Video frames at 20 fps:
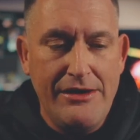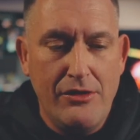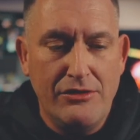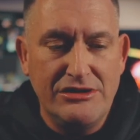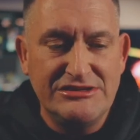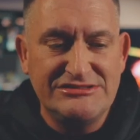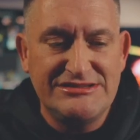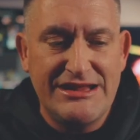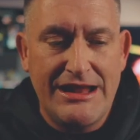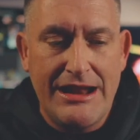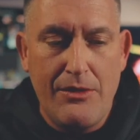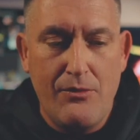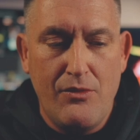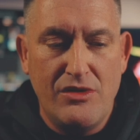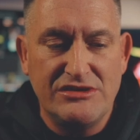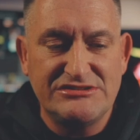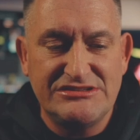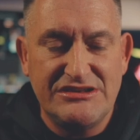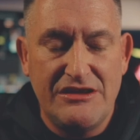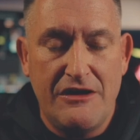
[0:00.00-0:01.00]
I noticed that I
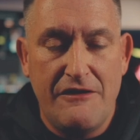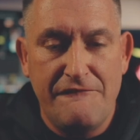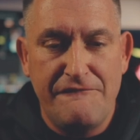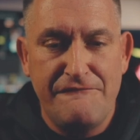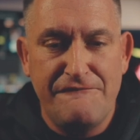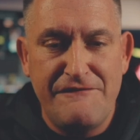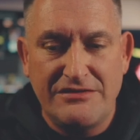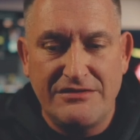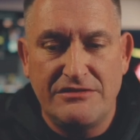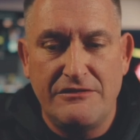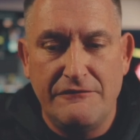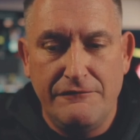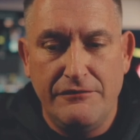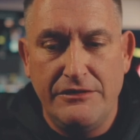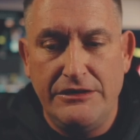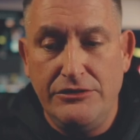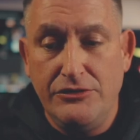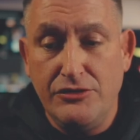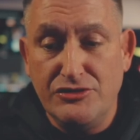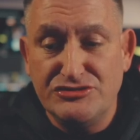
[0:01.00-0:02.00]
wasn't
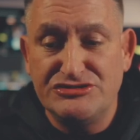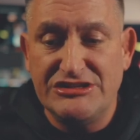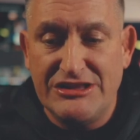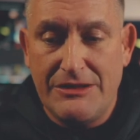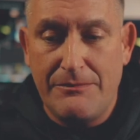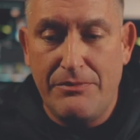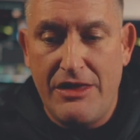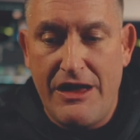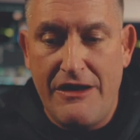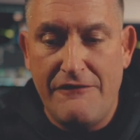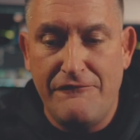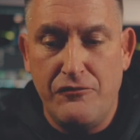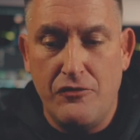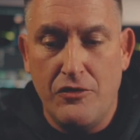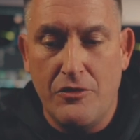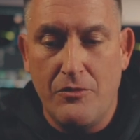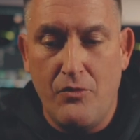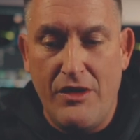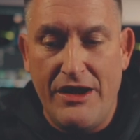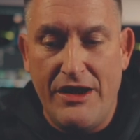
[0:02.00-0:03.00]
effectively using the
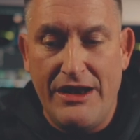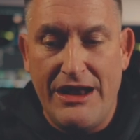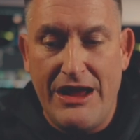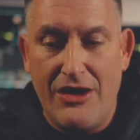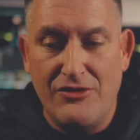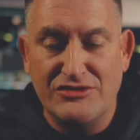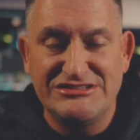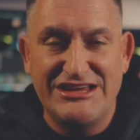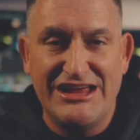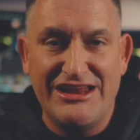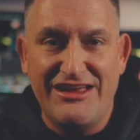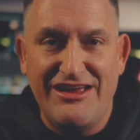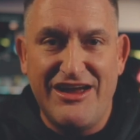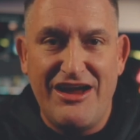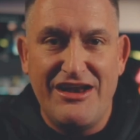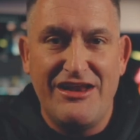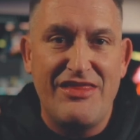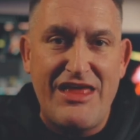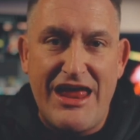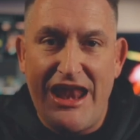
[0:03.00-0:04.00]
platform when I was getting
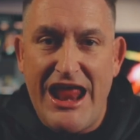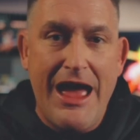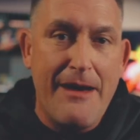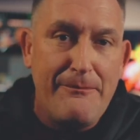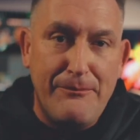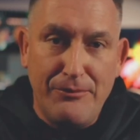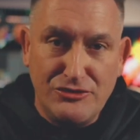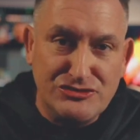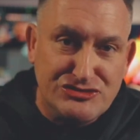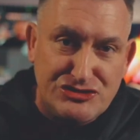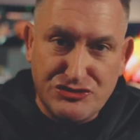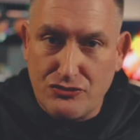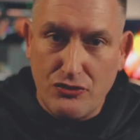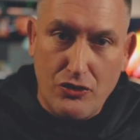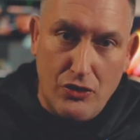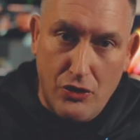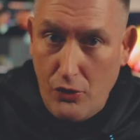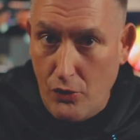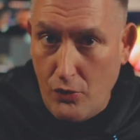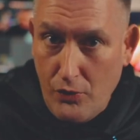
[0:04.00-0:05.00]
kind of that Apple
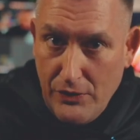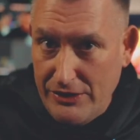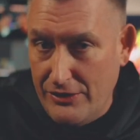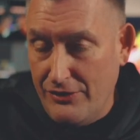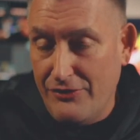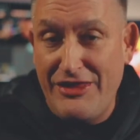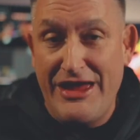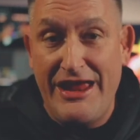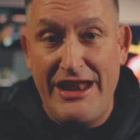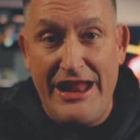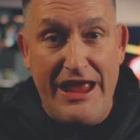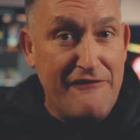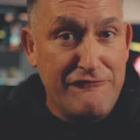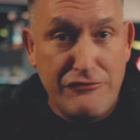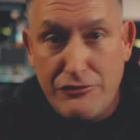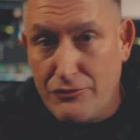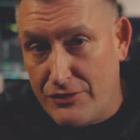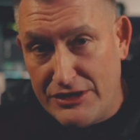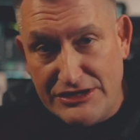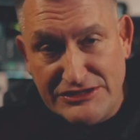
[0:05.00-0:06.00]
scroll wheel that
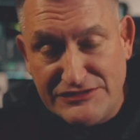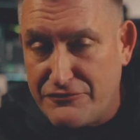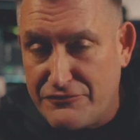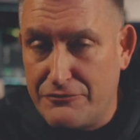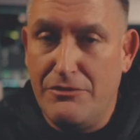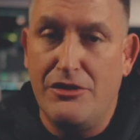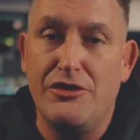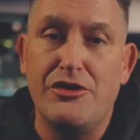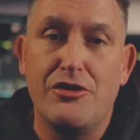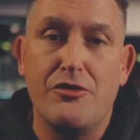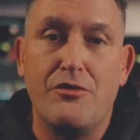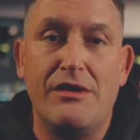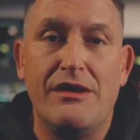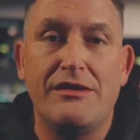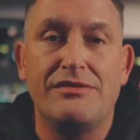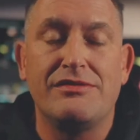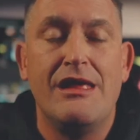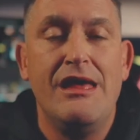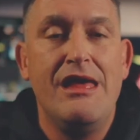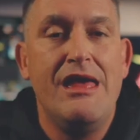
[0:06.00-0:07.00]
everyone is familiar
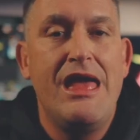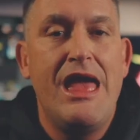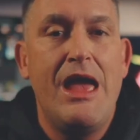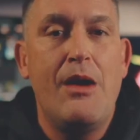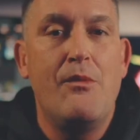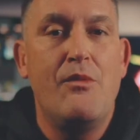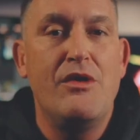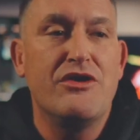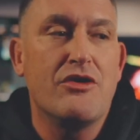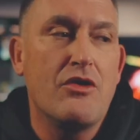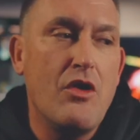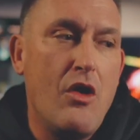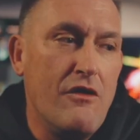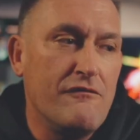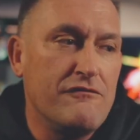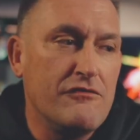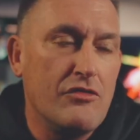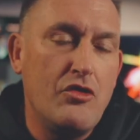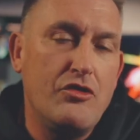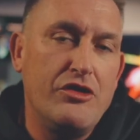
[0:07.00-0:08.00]
with. And when you're
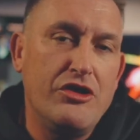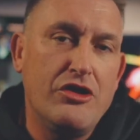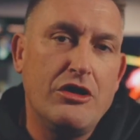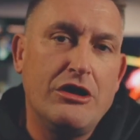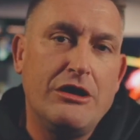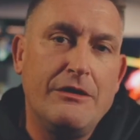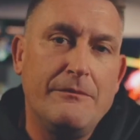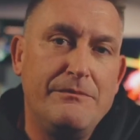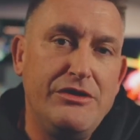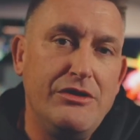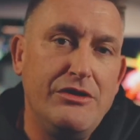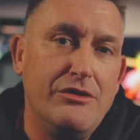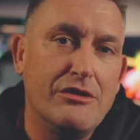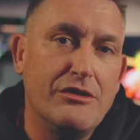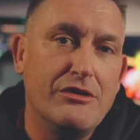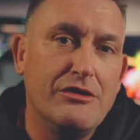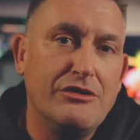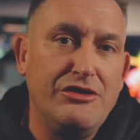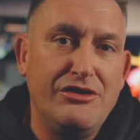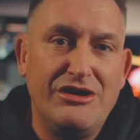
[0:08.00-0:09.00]
overloading your
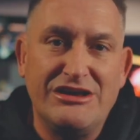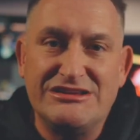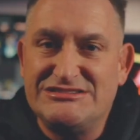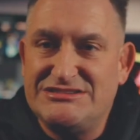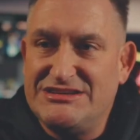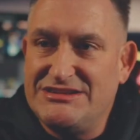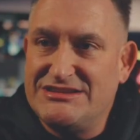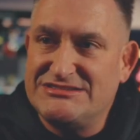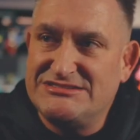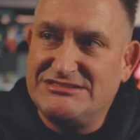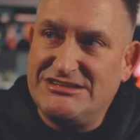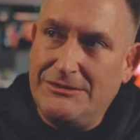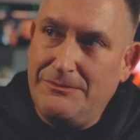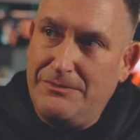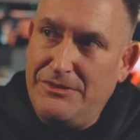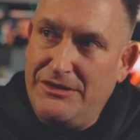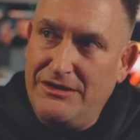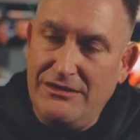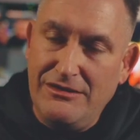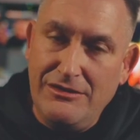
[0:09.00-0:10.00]
computer, you can see the C
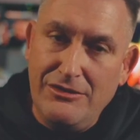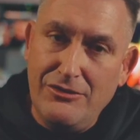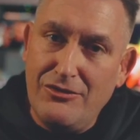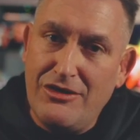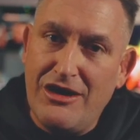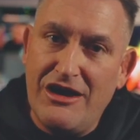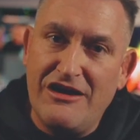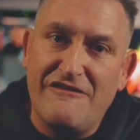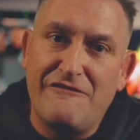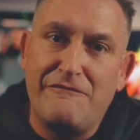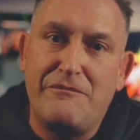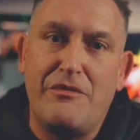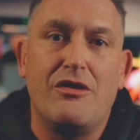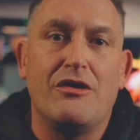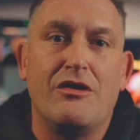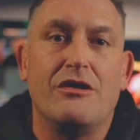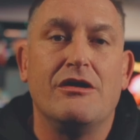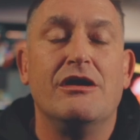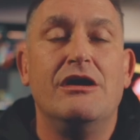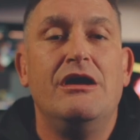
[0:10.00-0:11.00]
P U kind of
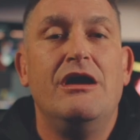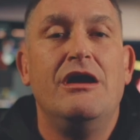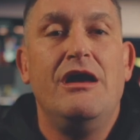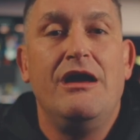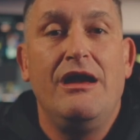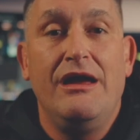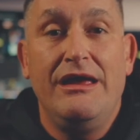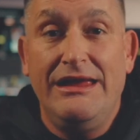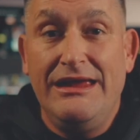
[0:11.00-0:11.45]
bar